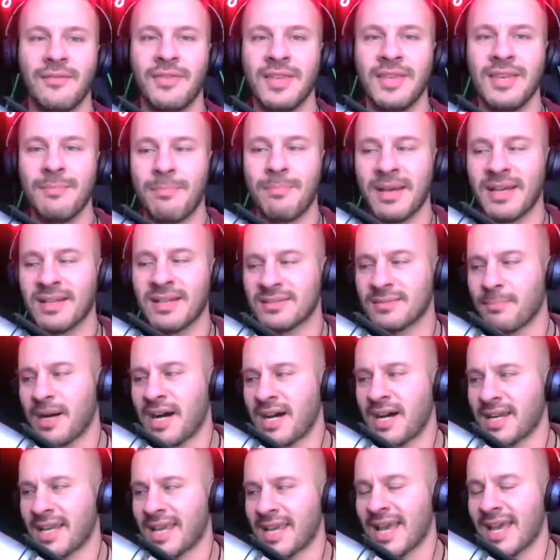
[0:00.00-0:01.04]
the best
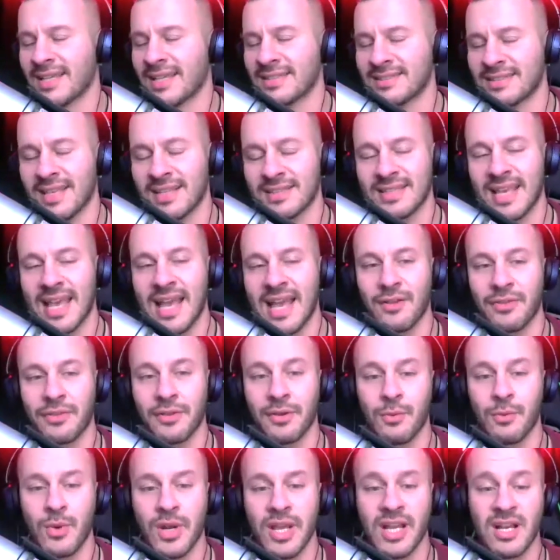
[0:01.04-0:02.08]
podcast that's out there
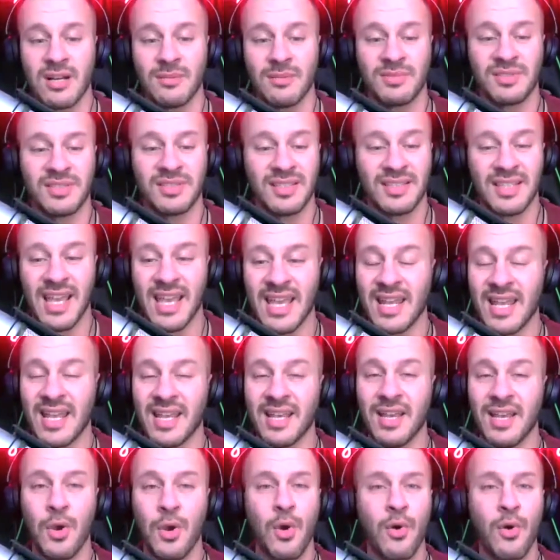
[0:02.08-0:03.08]
when it comes to dating,